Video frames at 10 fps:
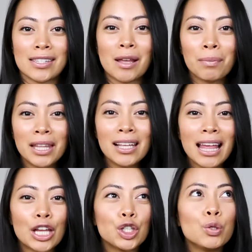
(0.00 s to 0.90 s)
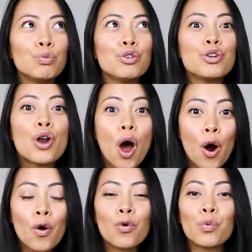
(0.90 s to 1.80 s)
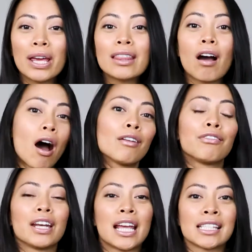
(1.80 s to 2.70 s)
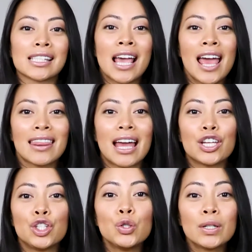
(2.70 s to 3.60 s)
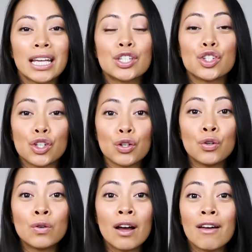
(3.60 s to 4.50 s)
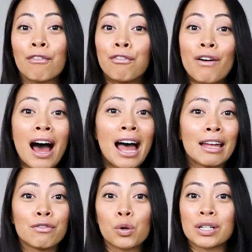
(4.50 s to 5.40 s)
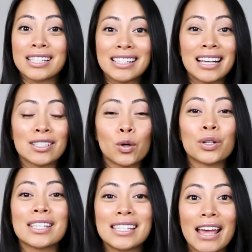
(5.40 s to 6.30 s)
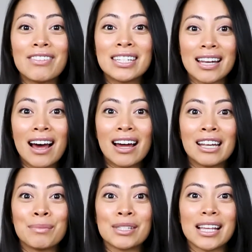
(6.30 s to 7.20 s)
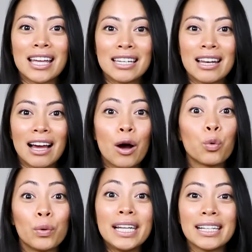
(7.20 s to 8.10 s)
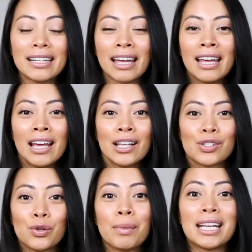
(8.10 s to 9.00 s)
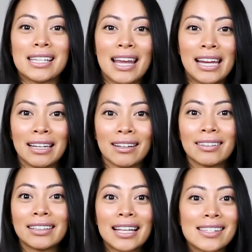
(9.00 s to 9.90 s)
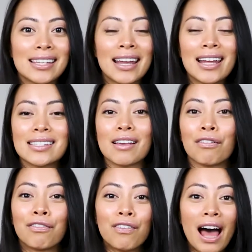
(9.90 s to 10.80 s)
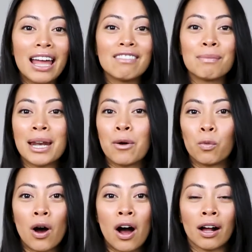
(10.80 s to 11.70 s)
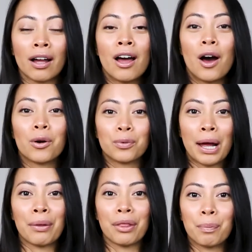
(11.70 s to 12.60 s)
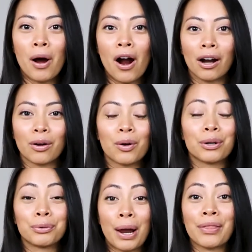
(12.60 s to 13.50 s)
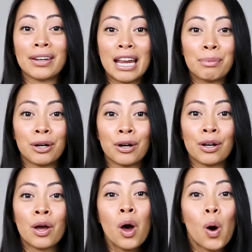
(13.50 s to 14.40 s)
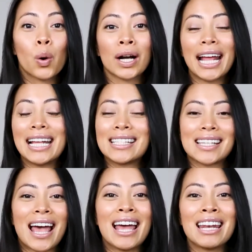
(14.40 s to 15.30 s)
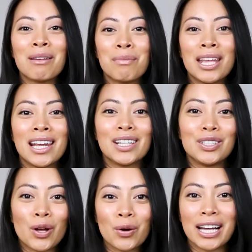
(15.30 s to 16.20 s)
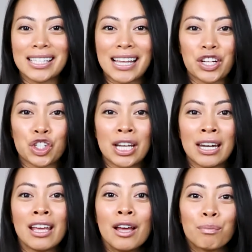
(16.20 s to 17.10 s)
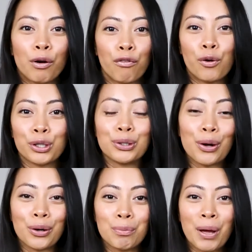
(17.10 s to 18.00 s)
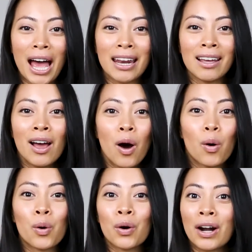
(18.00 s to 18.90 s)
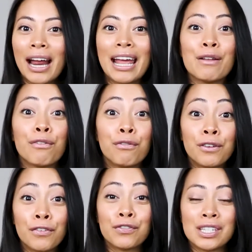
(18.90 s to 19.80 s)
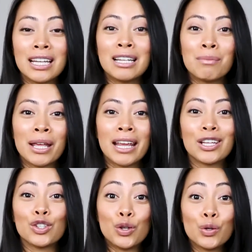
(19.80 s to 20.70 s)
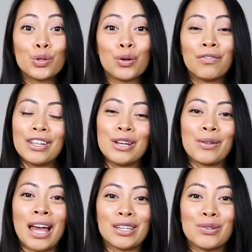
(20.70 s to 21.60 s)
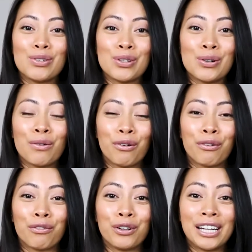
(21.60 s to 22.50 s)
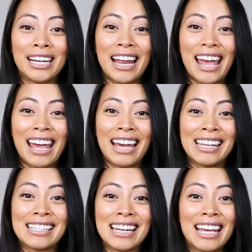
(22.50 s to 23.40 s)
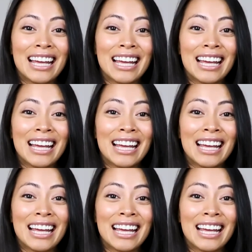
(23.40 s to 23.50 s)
something that you know with confidence that you can do 5 or 6 or 7 times a week to maintain. Let's say it's a 5-minute walk around the park or around the neighborhood, or a 10-minute yoga session before you go to bed, or a 15-minute YouTube video that you do for free. And